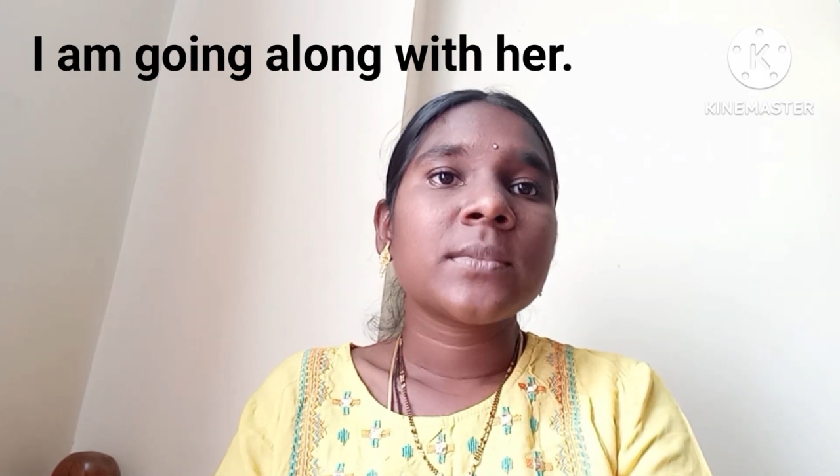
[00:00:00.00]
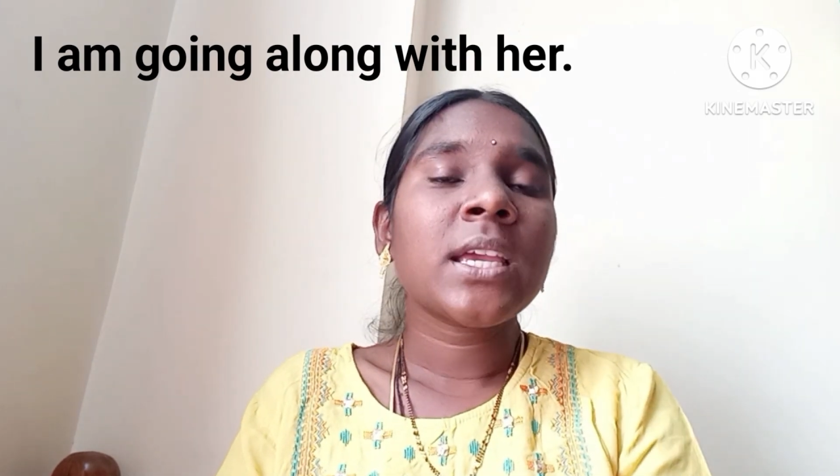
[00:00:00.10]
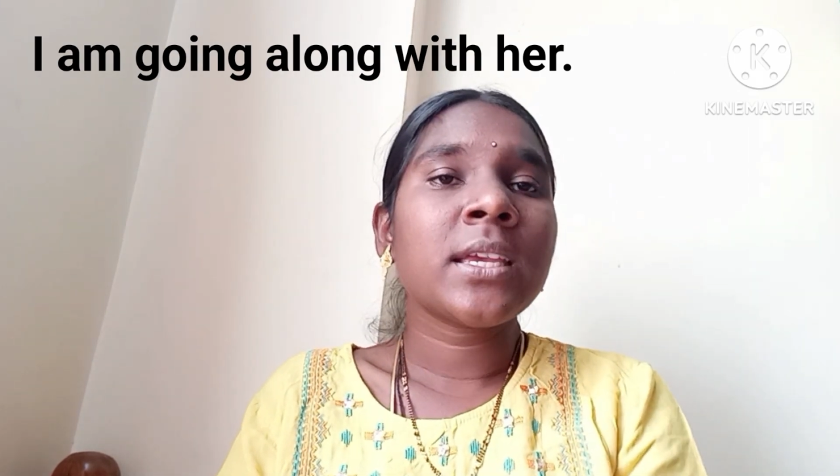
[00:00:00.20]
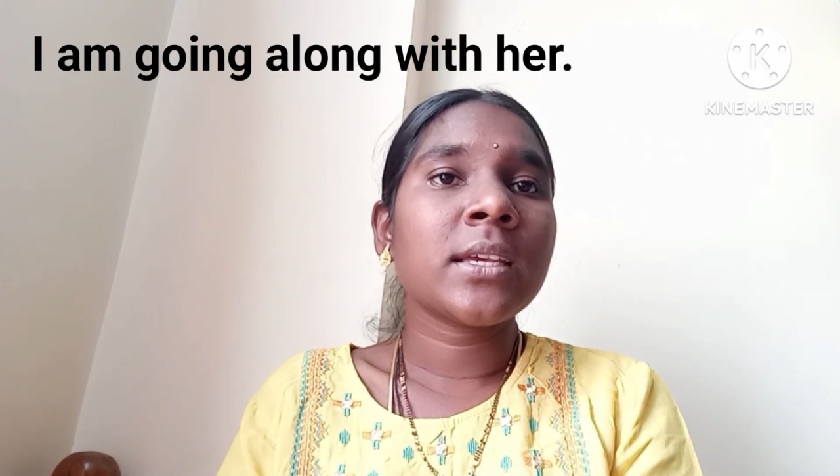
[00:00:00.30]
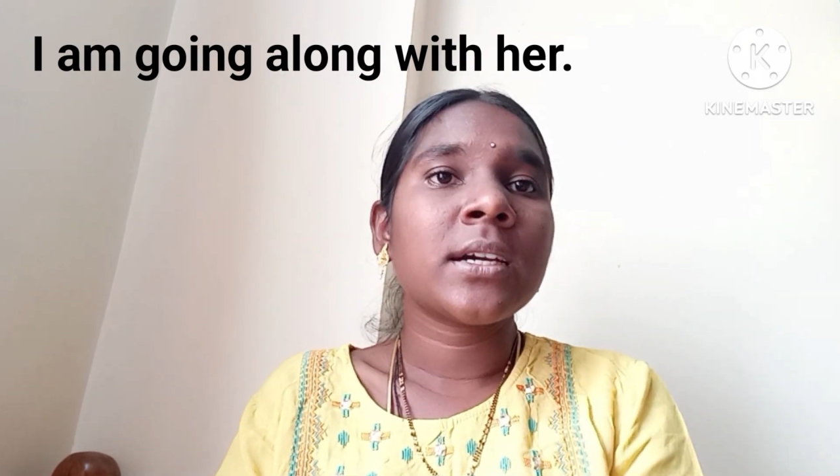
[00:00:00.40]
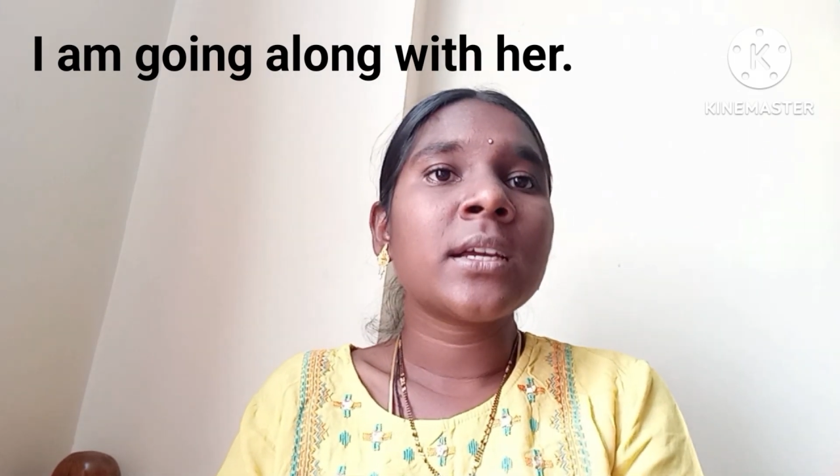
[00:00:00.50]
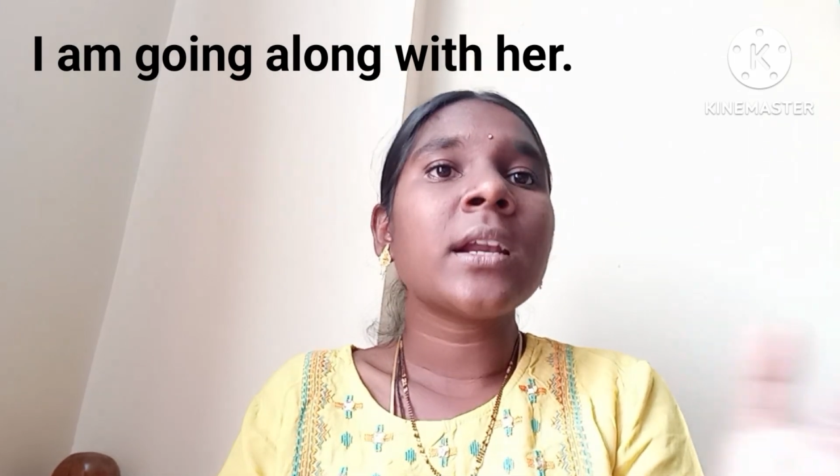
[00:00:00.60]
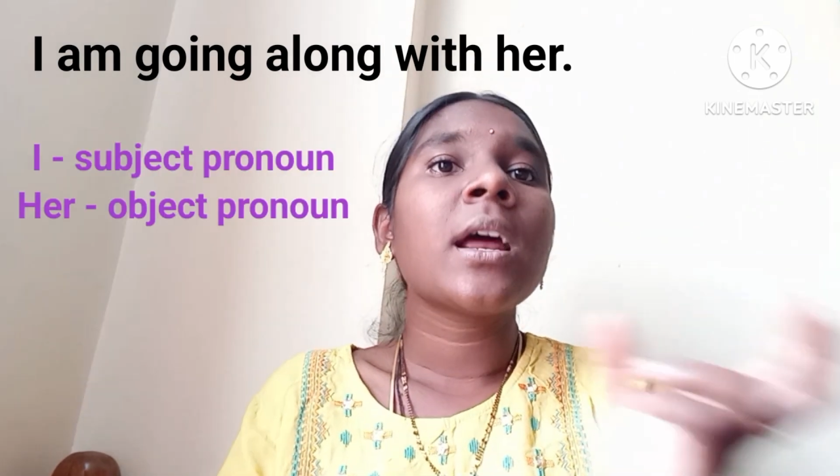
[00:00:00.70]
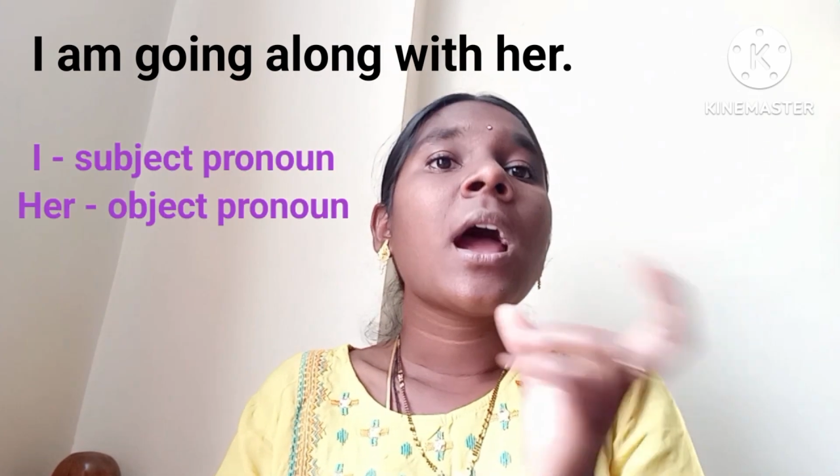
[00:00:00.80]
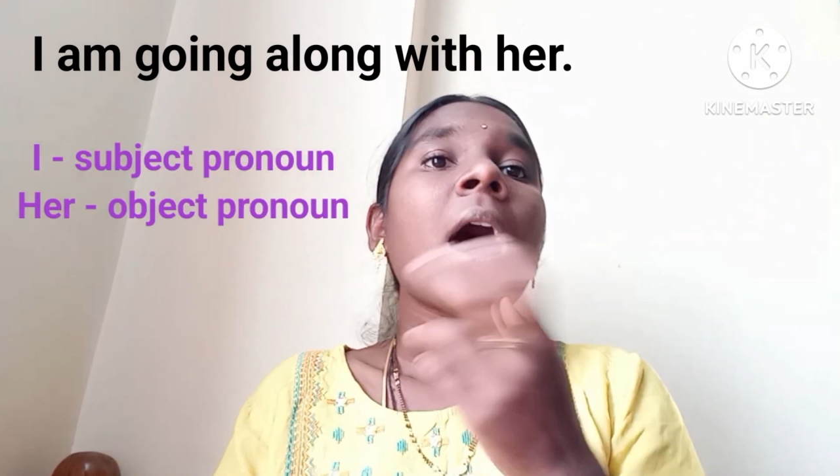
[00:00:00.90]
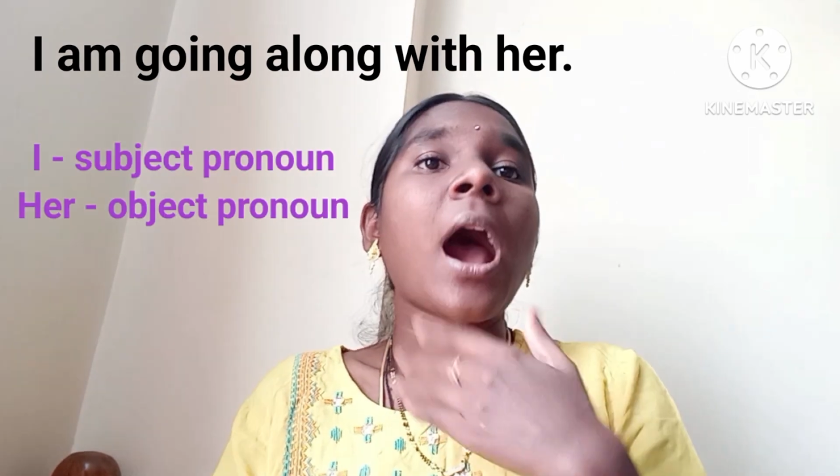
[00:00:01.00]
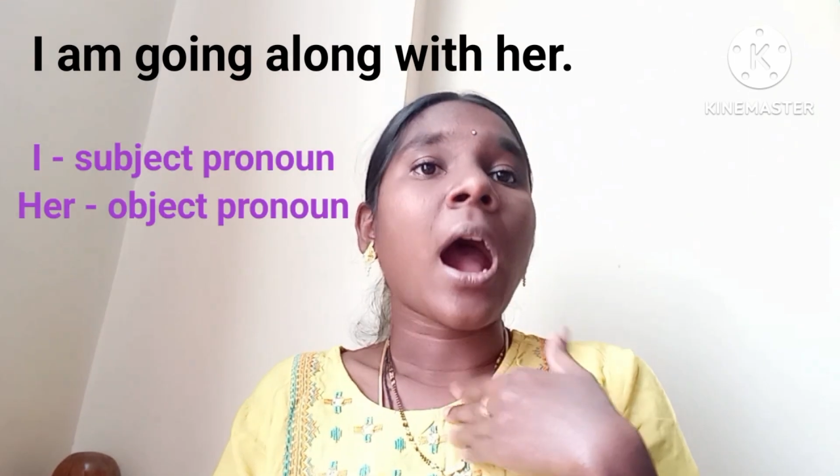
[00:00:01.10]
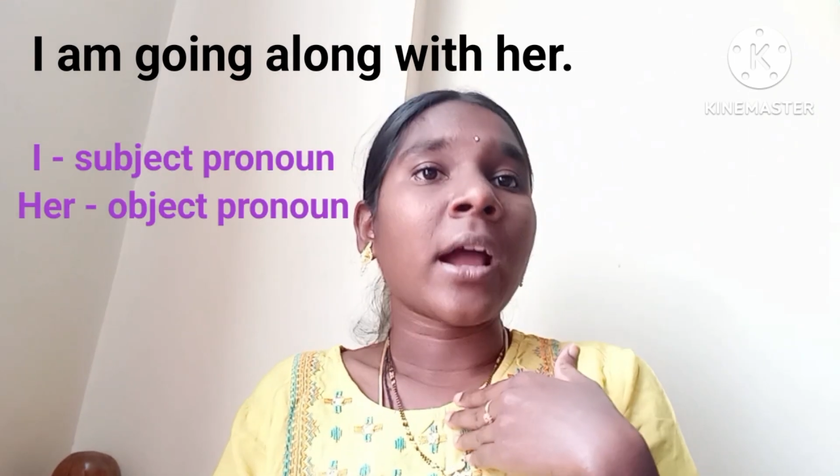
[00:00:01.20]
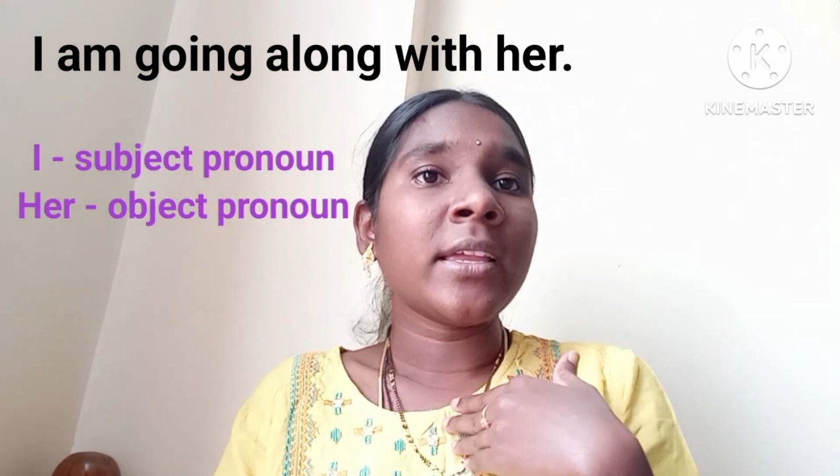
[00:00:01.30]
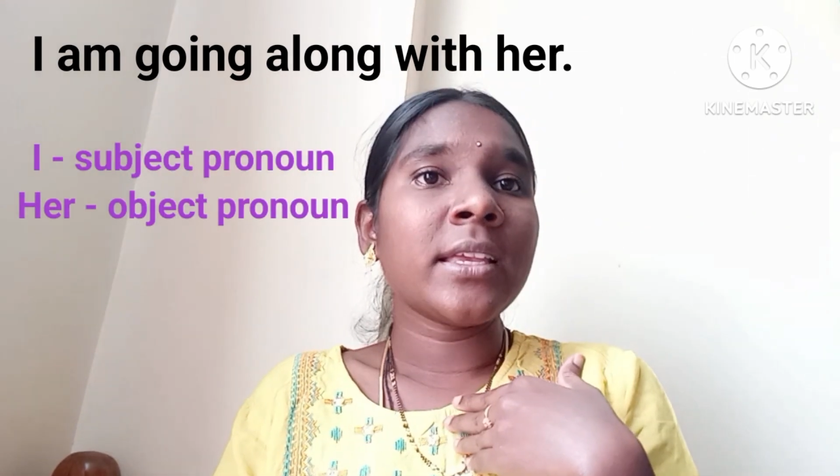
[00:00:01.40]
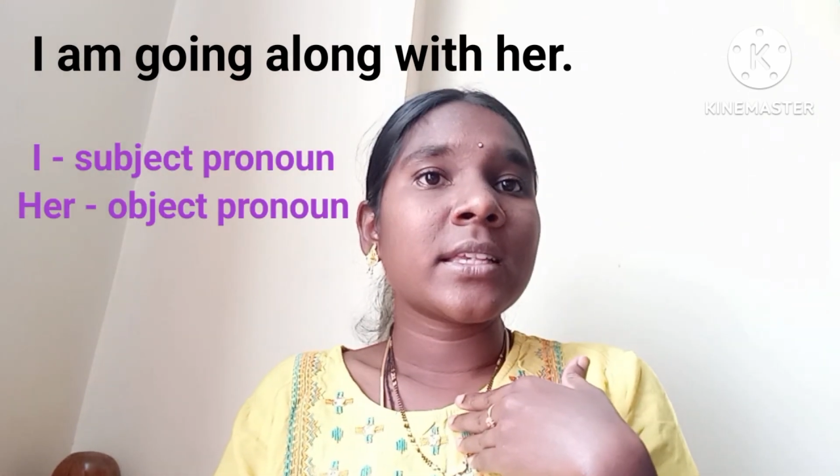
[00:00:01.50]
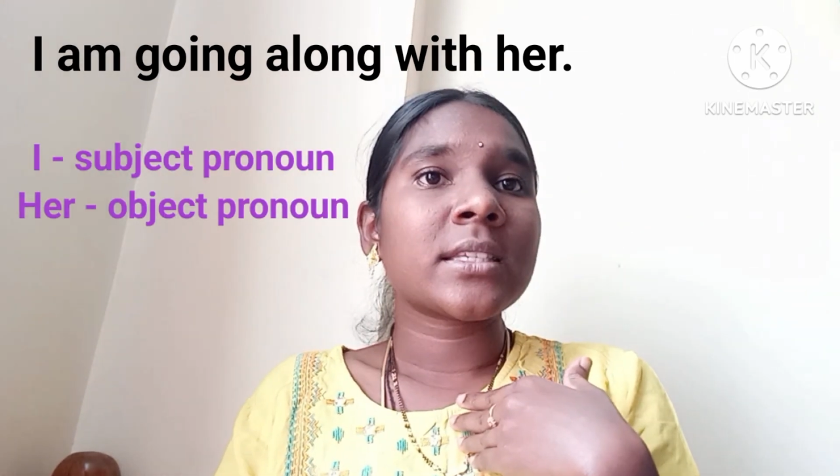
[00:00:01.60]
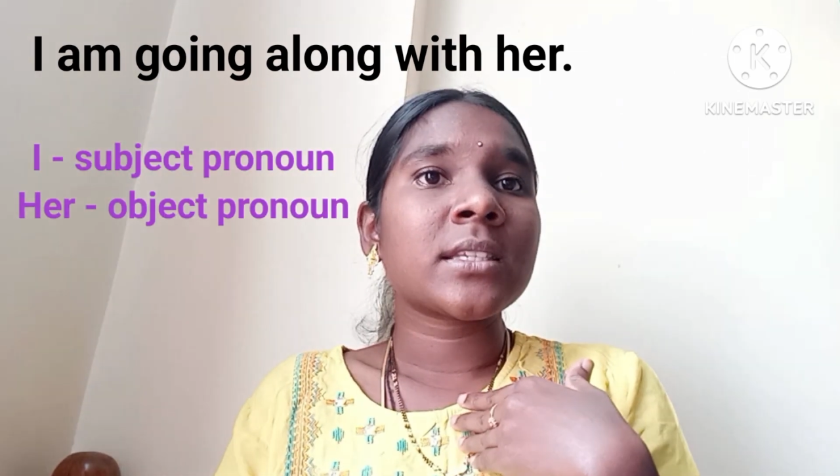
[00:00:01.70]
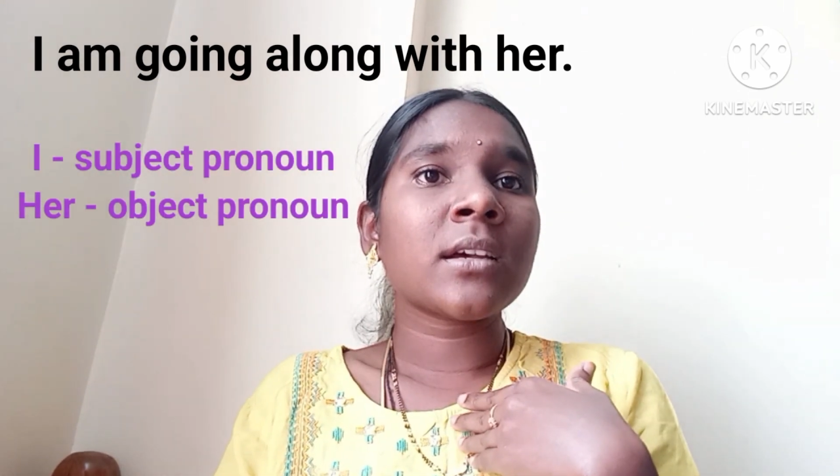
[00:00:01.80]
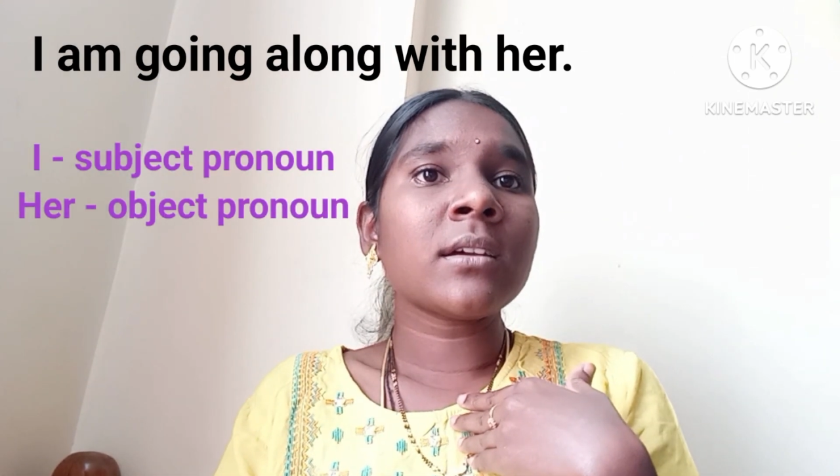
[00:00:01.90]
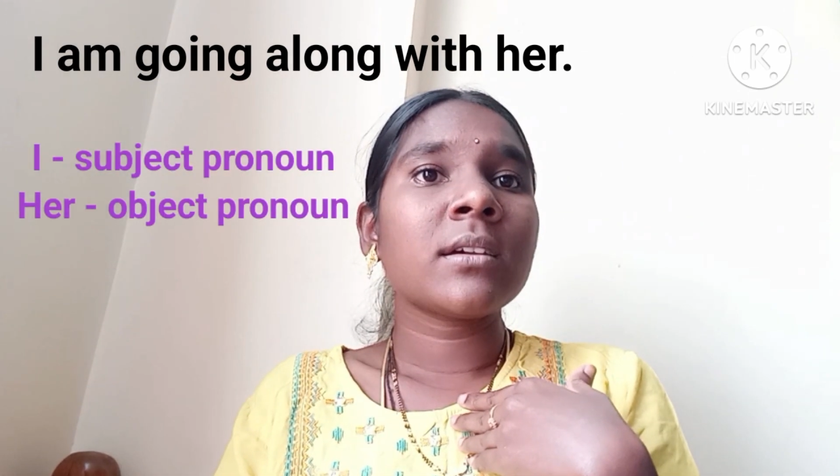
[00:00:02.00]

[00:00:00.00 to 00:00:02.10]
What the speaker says: Here, I is the